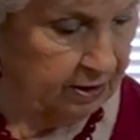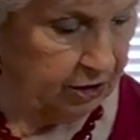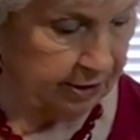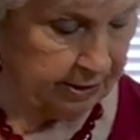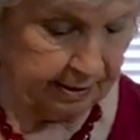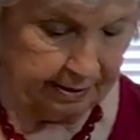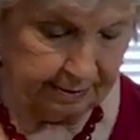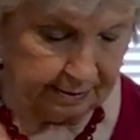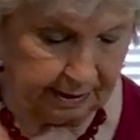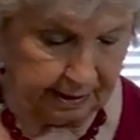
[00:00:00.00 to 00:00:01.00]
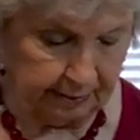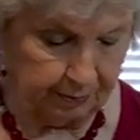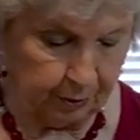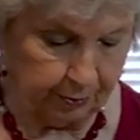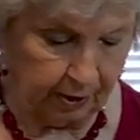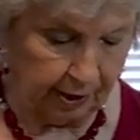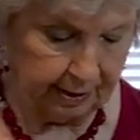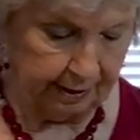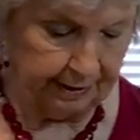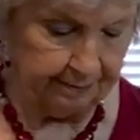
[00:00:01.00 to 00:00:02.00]
Just cut up your
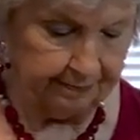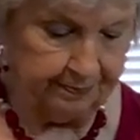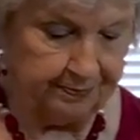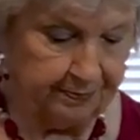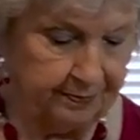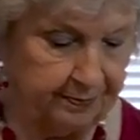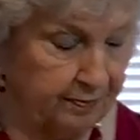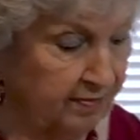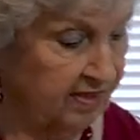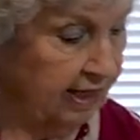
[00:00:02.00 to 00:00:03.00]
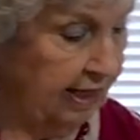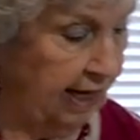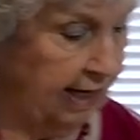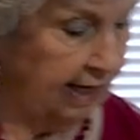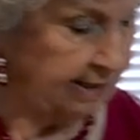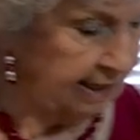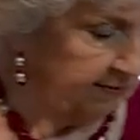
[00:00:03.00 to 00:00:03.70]
broccoli. I like to